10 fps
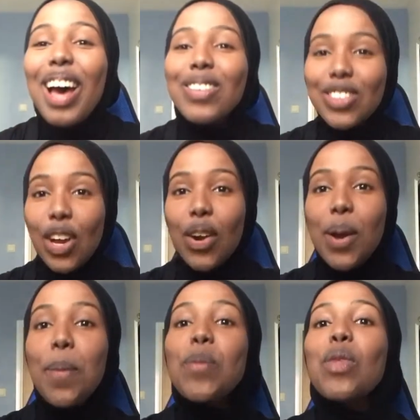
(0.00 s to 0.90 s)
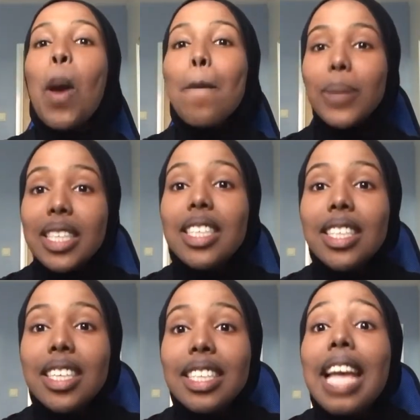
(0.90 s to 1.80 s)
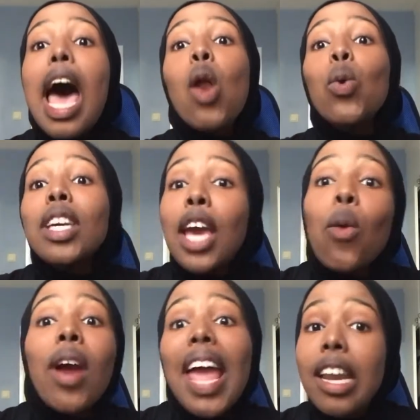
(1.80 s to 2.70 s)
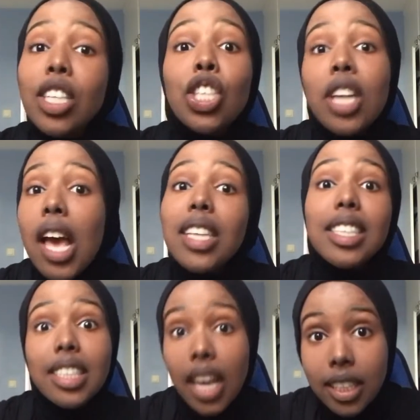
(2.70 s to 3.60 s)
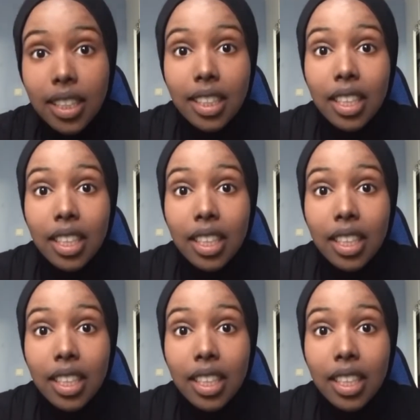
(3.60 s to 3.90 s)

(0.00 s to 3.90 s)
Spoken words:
I'm sorry, but this nigga says, I don't care what any sheikh says.